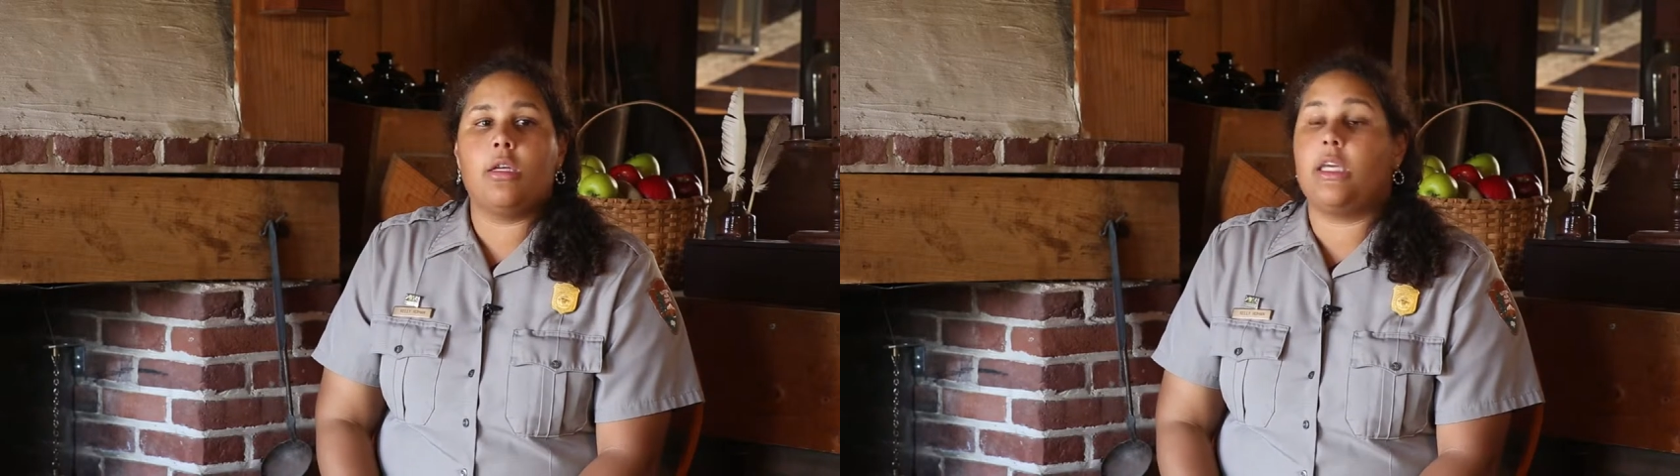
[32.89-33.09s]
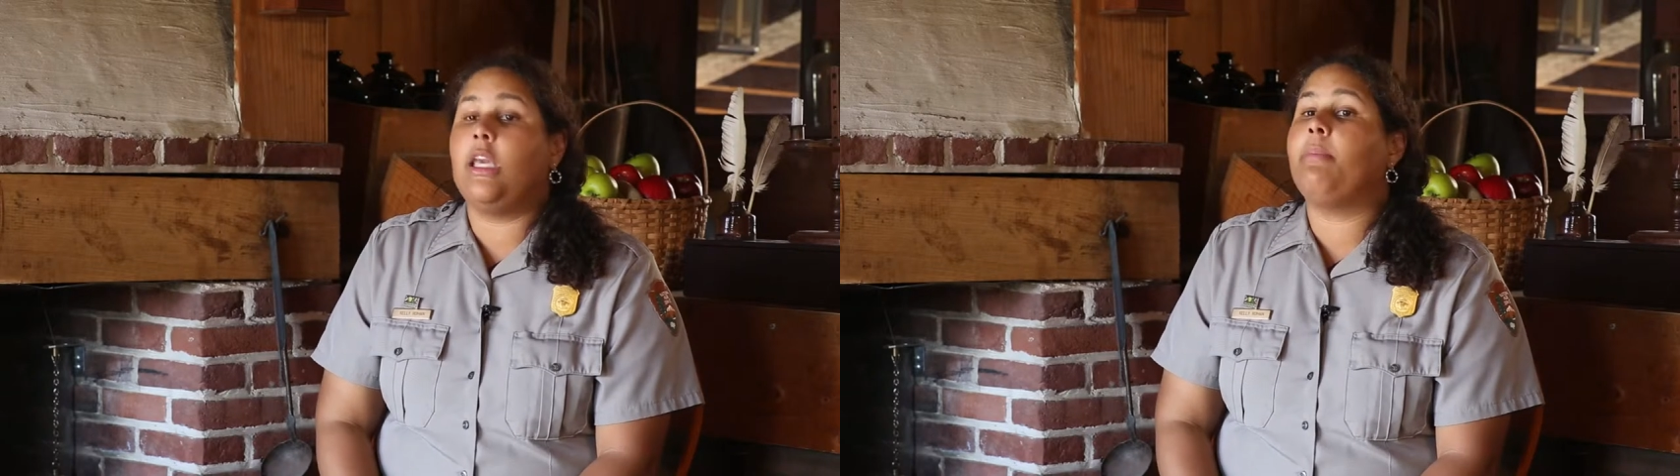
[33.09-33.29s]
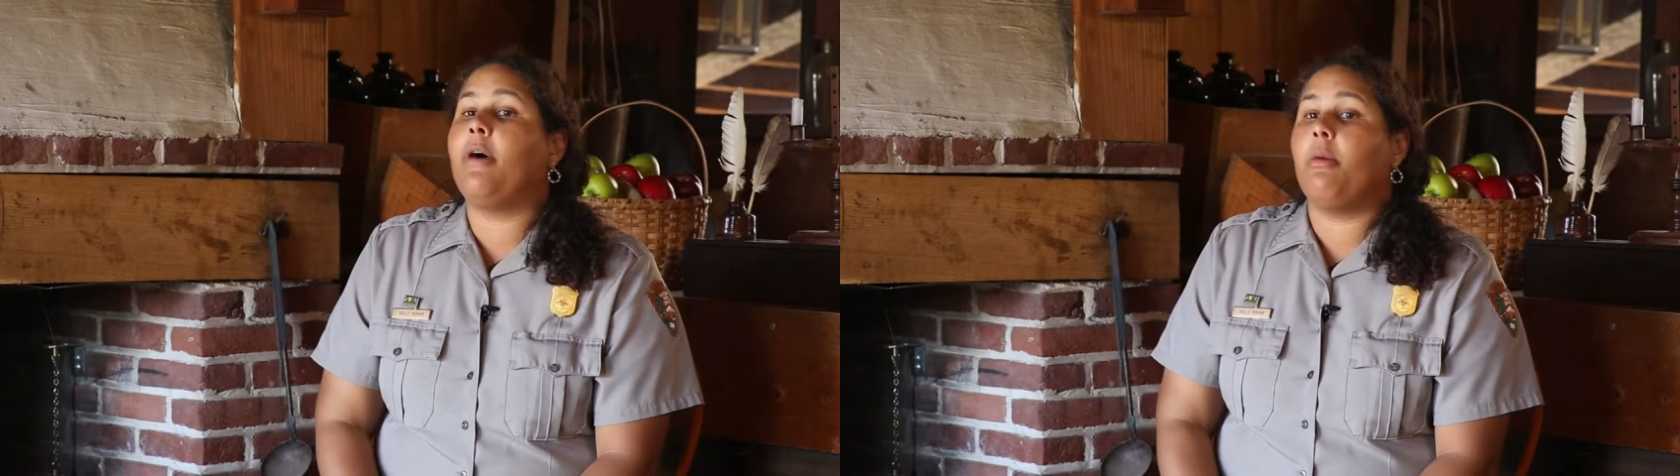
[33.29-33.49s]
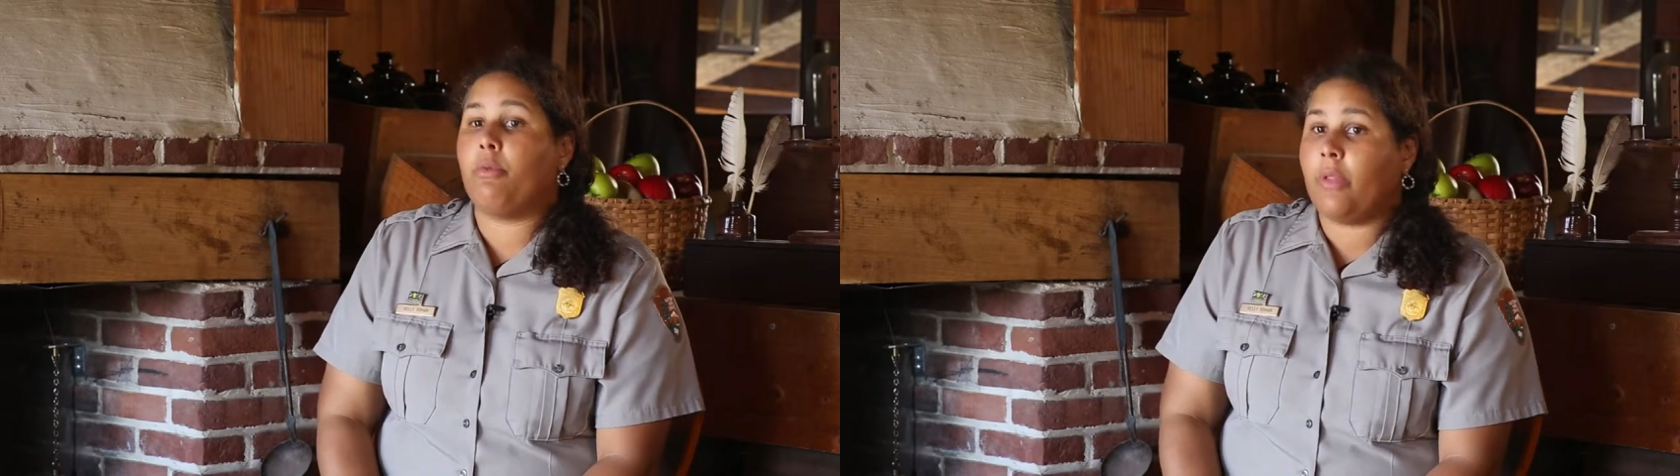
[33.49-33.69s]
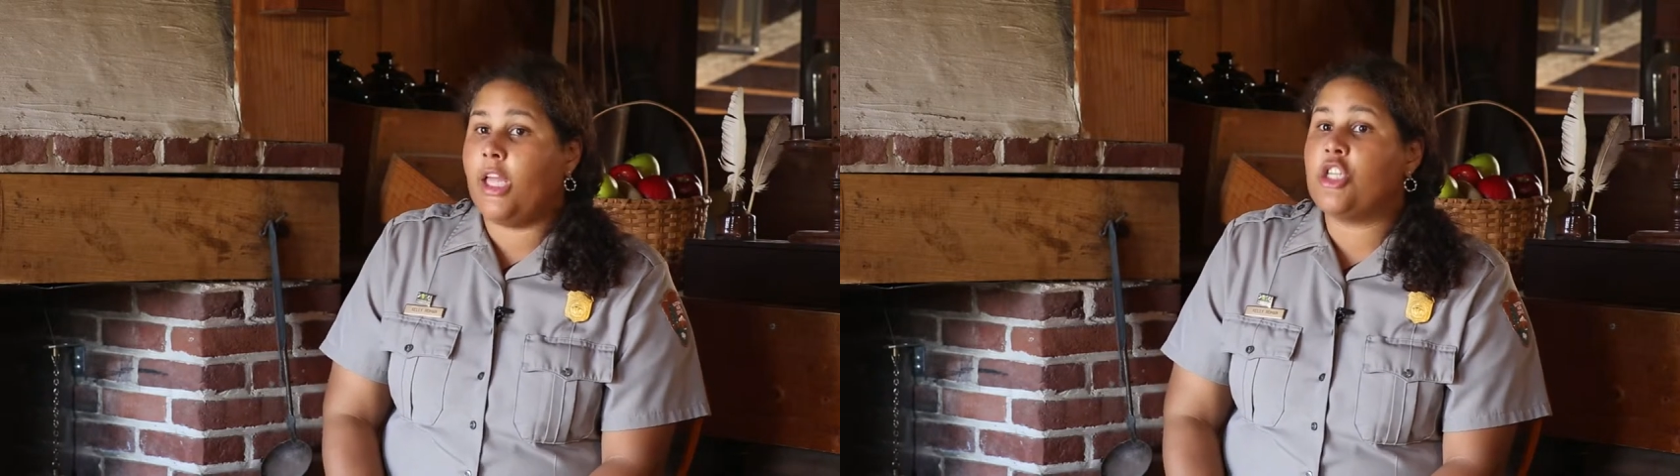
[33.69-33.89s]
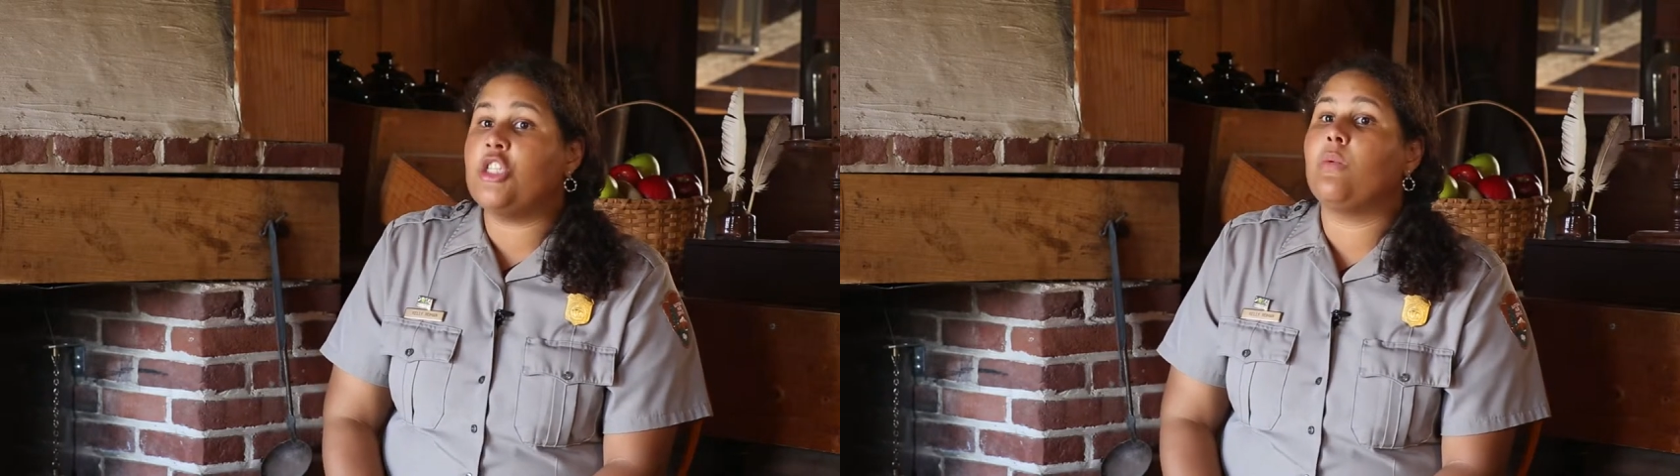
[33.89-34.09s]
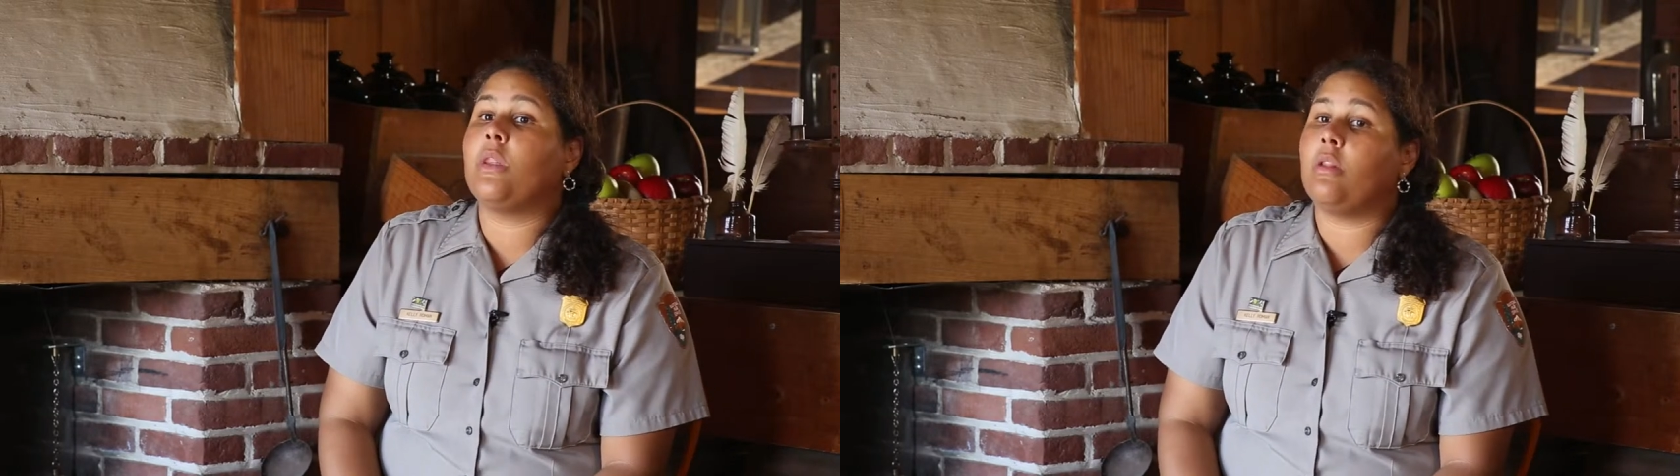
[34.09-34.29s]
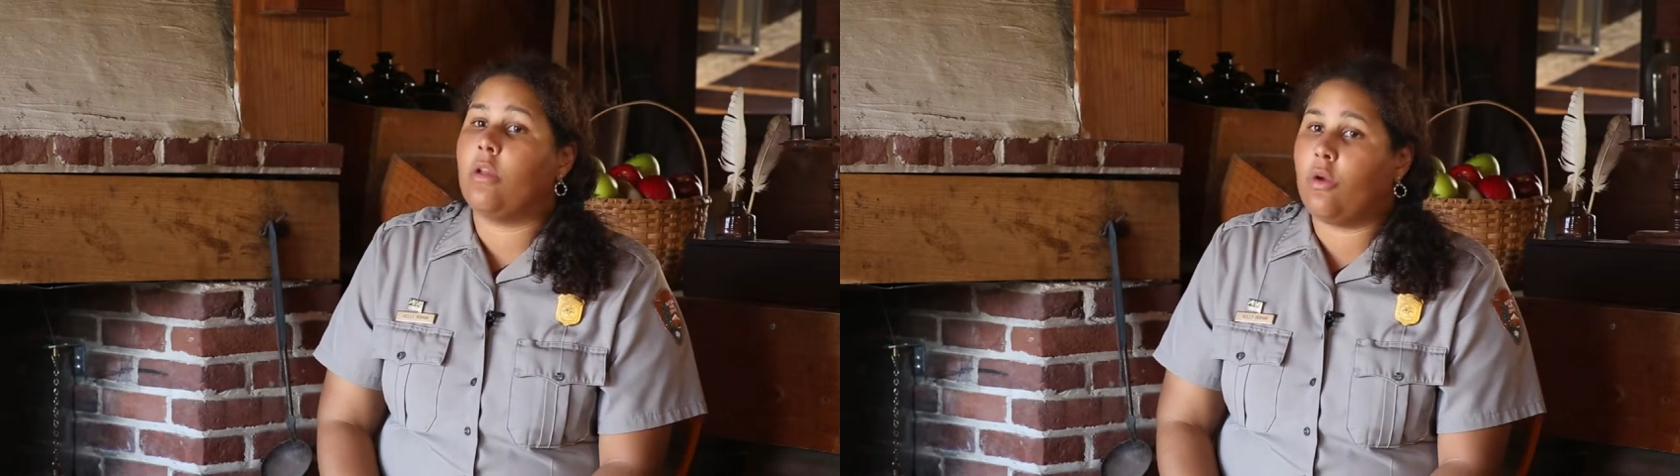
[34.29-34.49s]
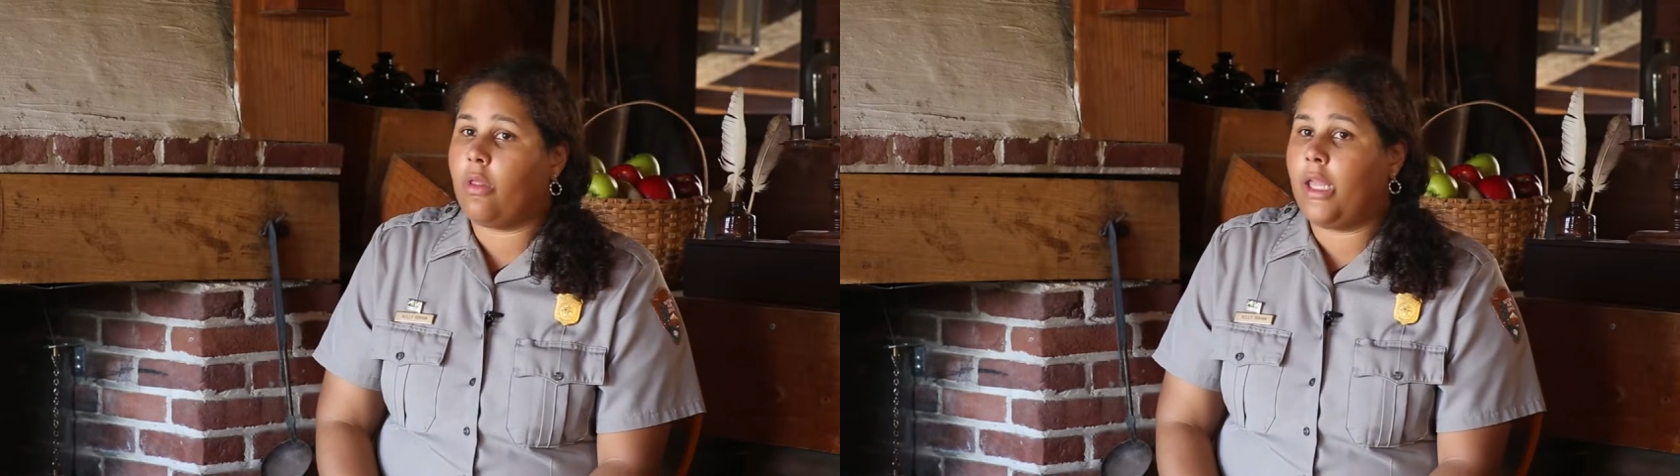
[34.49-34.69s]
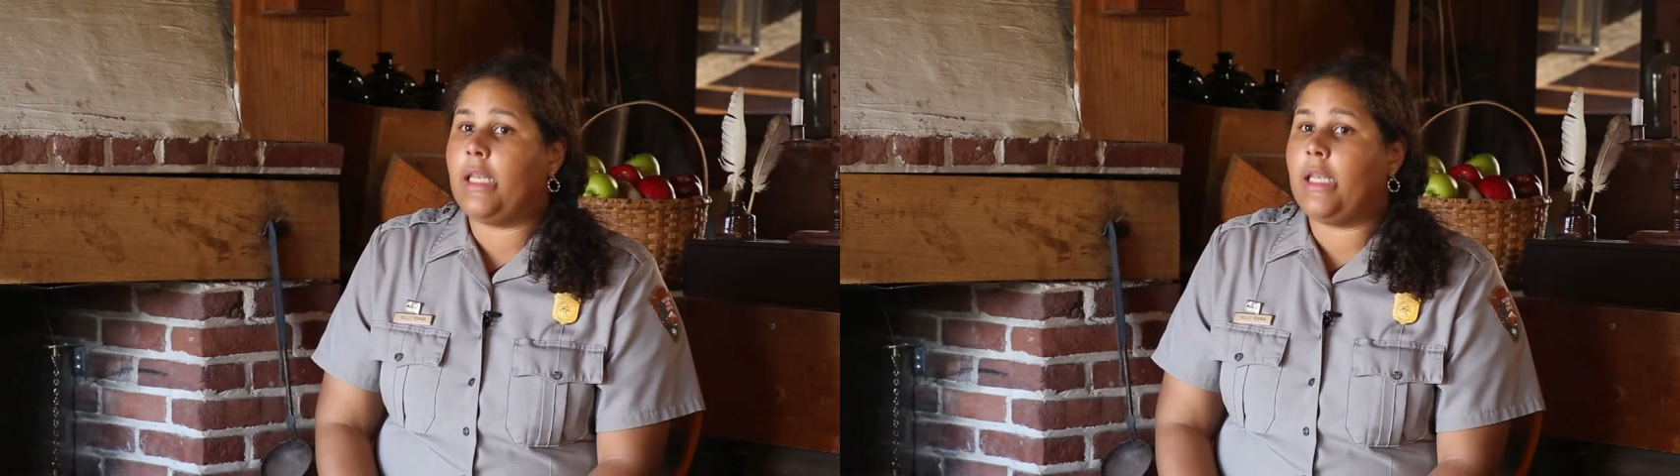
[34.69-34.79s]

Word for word: to keep up relations with the local